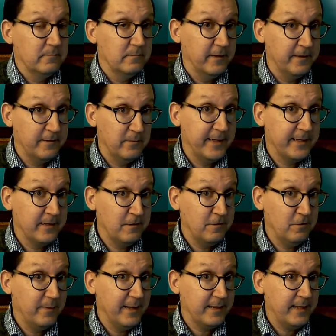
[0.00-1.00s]
nothing we can do
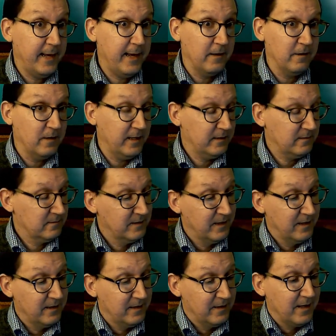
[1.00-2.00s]
about that, right?
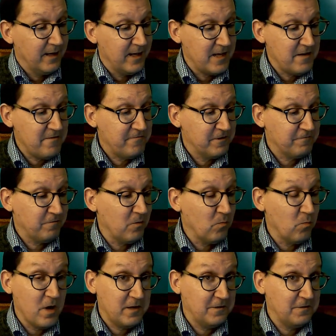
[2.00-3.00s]
Even if we
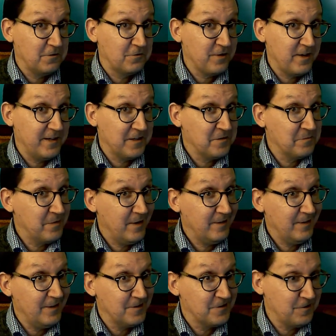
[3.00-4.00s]
wanted to try to combine
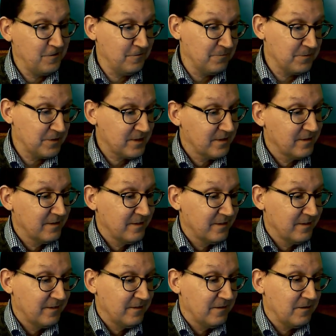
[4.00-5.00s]
these terms,
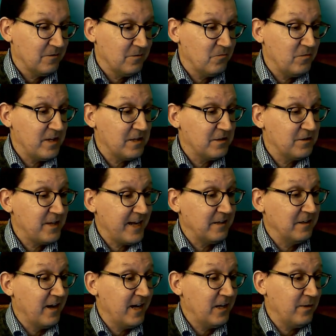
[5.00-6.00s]
we could take
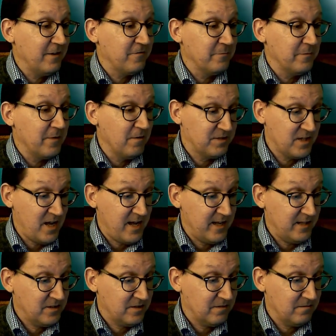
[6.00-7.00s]
9 away from both
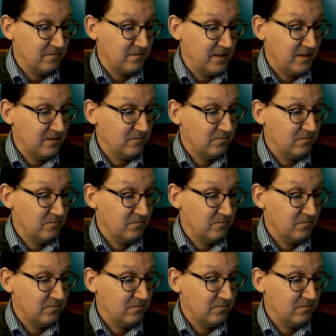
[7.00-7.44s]
sides, right?